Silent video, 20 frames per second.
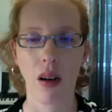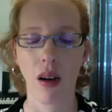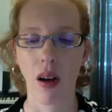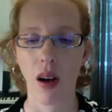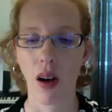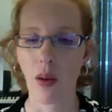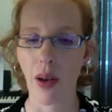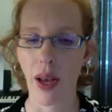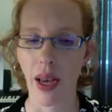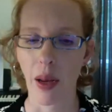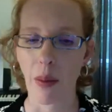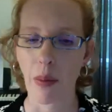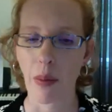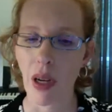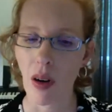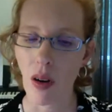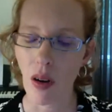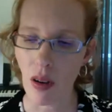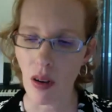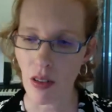Okay, I'm going
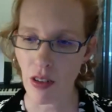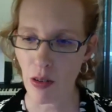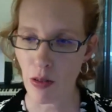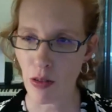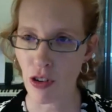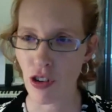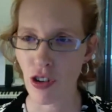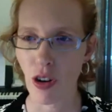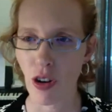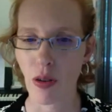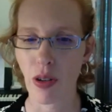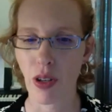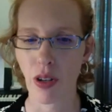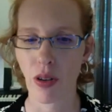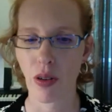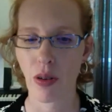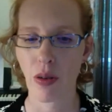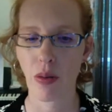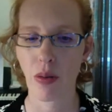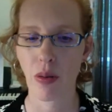to also show
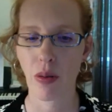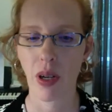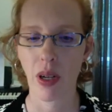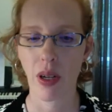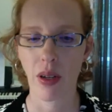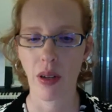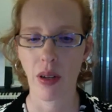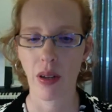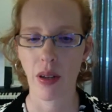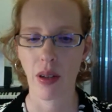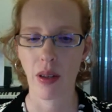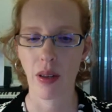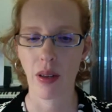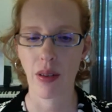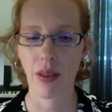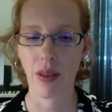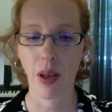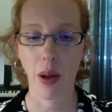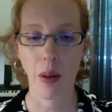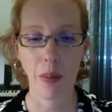you
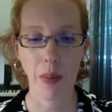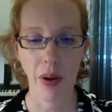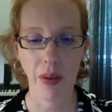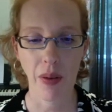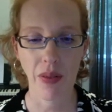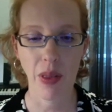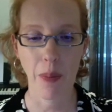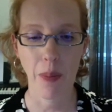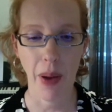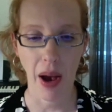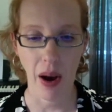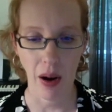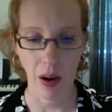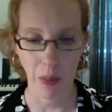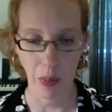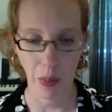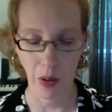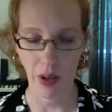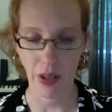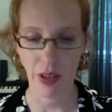some of the
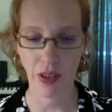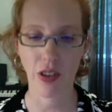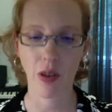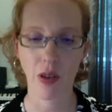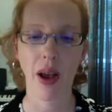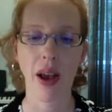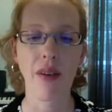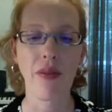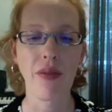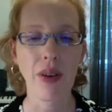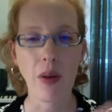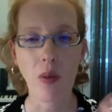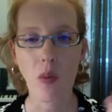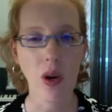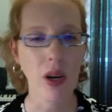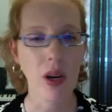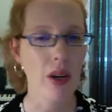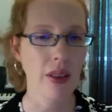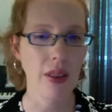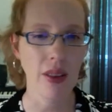PowerPoints. So every
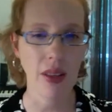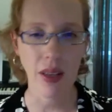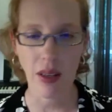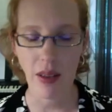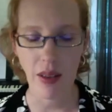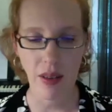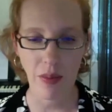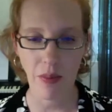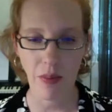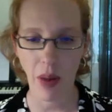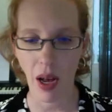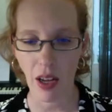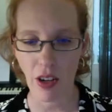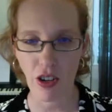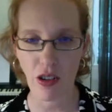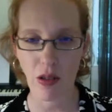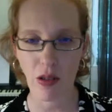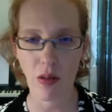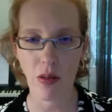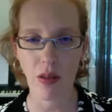one of these
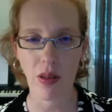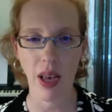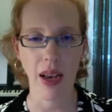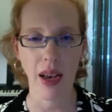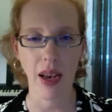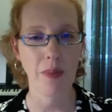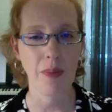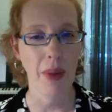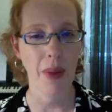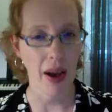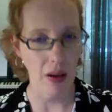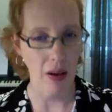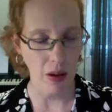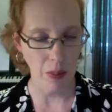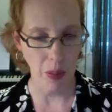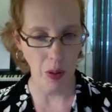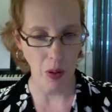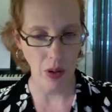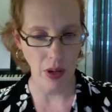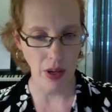modules has
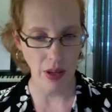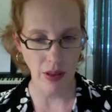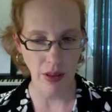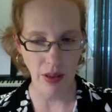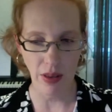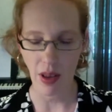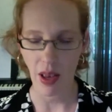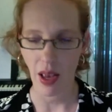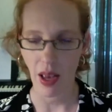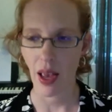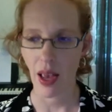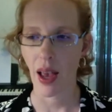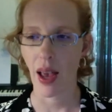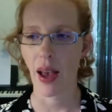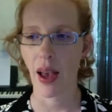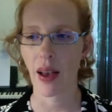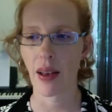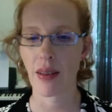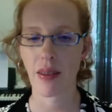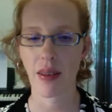PowerPoints,
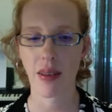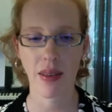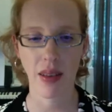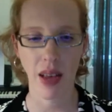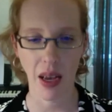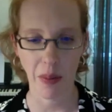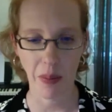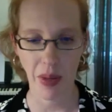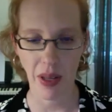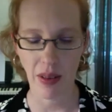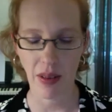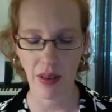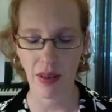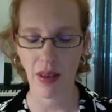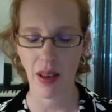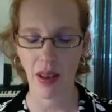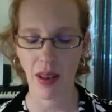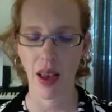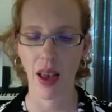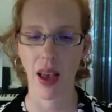has
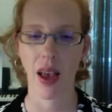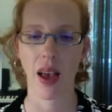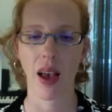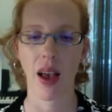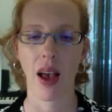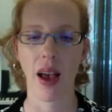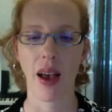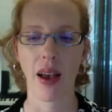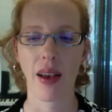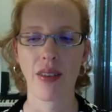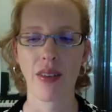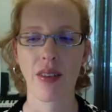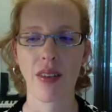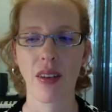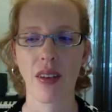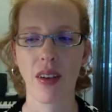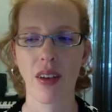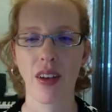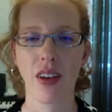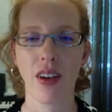assignments, has
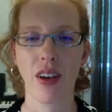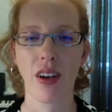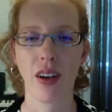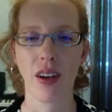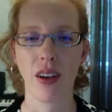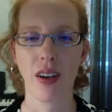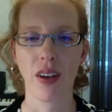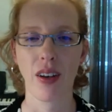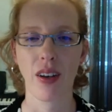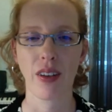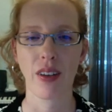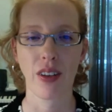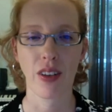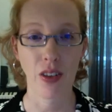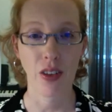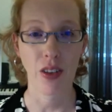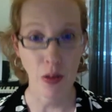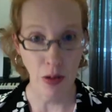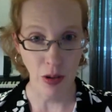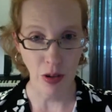
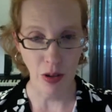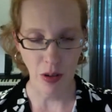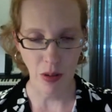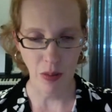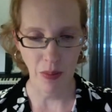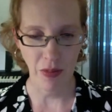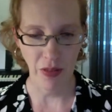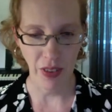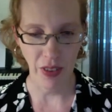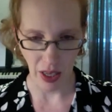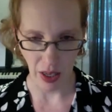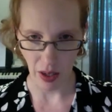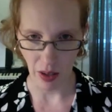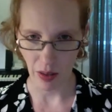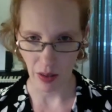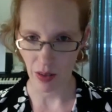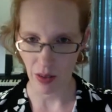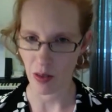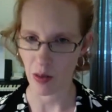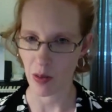YouTube
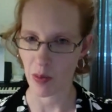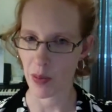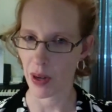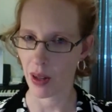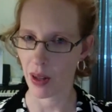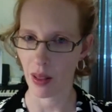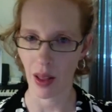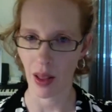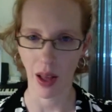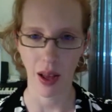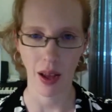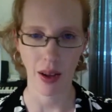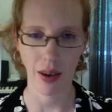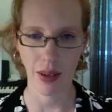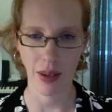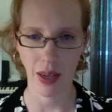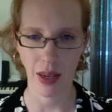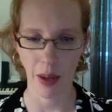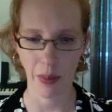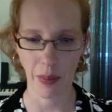videos. We spent a lot of
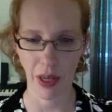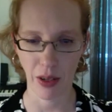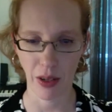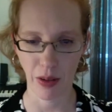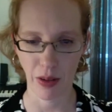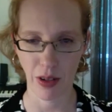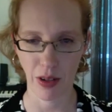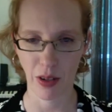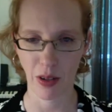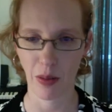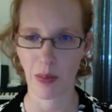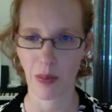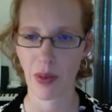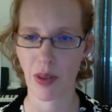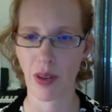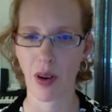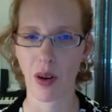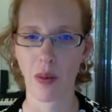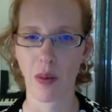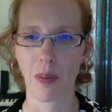time on YouTube,
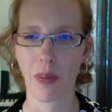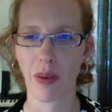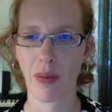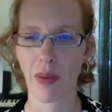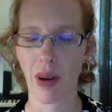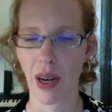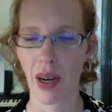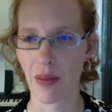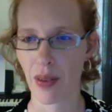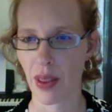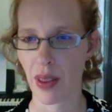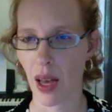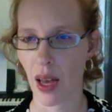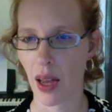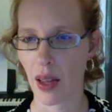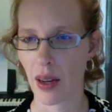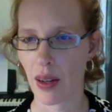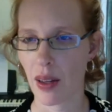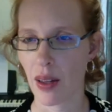so be ready for that.